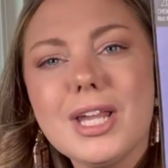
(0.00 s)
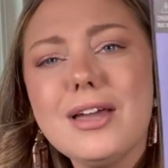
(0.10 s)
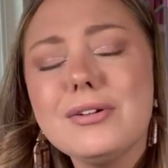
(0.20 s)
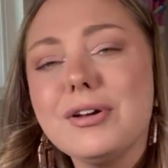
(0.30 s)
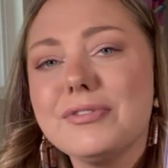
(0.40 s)

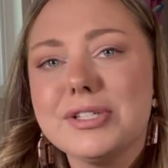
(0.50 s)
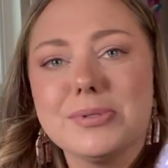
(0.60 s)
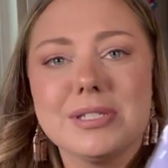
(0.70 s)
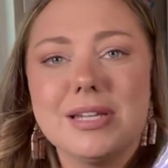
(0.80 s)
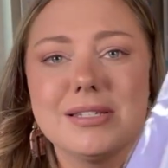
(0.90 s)
I don't know if this
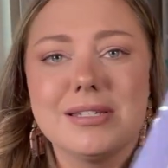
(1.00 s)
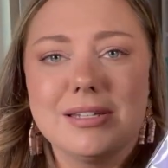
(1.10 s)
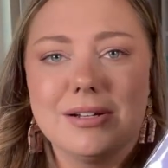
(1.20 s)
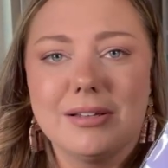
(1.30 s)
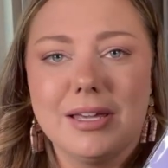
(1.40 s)
was
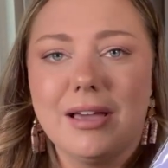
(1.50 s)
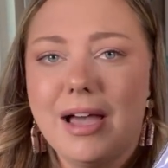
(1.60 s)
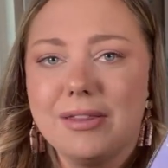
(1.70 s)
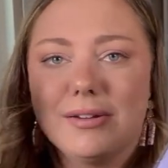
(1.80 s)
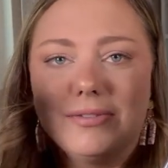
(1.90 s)
necessarily,
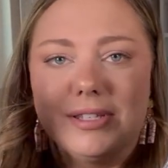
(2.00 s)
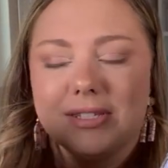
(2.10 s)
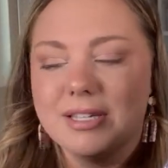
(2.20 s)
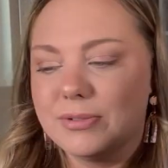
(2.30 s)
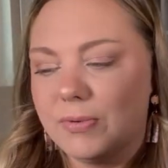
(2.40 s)
either of these
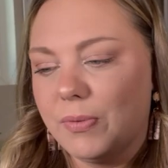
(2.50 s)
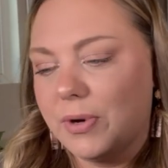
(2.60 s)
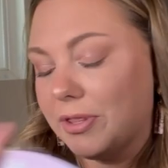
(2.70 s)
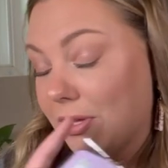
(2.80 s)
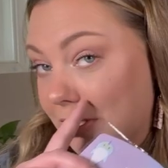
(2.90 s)
things were
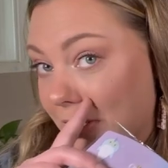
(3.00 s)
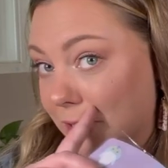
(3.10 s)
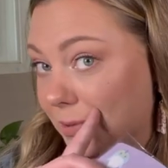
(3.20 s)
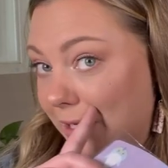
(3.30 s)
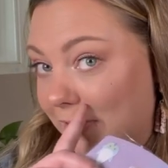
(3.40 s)
worth a
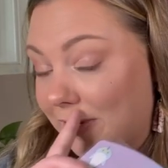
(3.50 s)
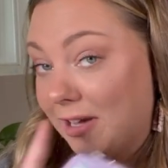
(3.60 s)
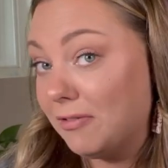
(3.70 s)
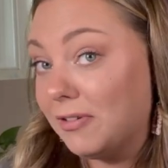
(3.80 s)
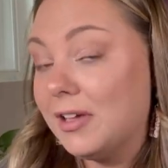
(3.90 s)
dollar
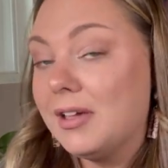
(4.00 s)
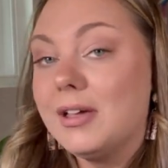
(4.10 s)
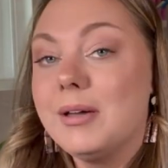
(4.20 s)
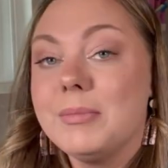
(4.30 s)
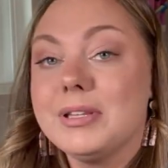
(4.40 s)
twenty-five,
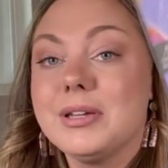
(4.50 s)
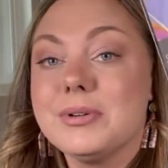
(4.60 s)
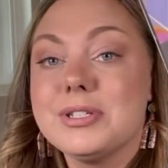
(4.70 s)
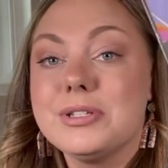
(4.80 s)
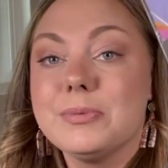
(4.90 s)
but they
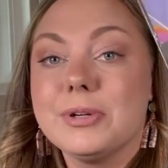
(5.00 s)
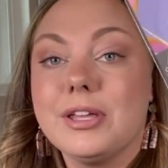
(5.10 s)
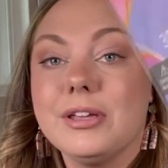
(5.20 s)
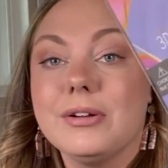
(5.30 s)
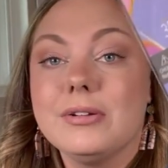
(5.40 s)
were super
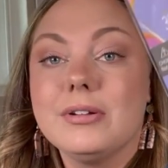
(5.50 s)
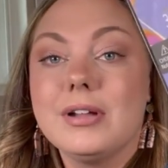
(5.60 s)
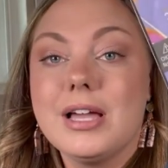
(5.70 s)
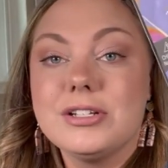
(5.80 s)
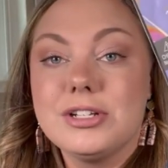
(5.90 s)
cute, and
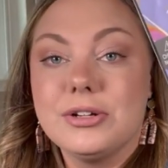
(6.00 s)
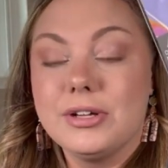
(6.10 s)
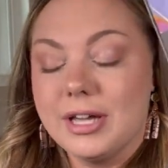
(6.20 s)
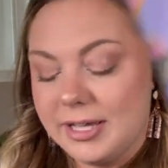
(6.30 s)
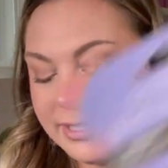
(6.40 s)
I had to show
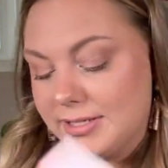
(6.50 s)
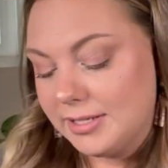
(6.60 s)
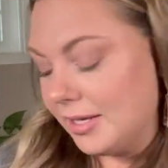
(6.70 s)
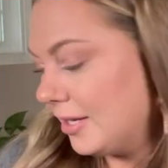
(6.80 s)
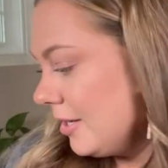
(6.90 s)
you guys.
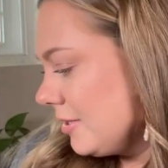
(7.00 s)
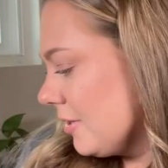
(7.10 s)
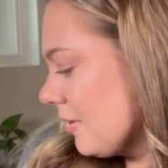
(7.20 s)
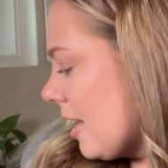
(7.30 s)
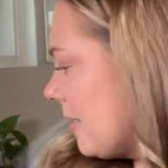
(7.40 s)

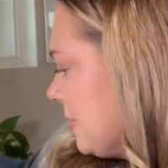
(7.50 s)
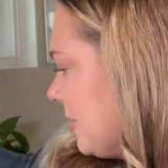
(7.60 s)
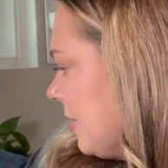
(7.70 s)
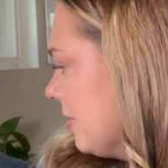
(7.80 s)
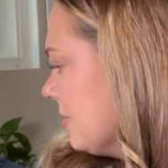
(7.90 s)
So grabbed
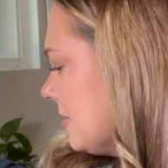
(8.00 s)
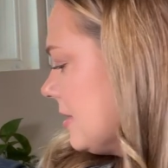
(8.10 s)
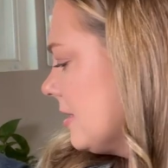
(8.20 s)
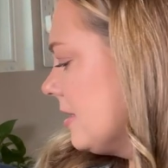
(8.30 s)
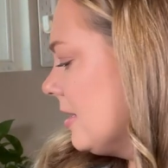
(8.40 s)
those.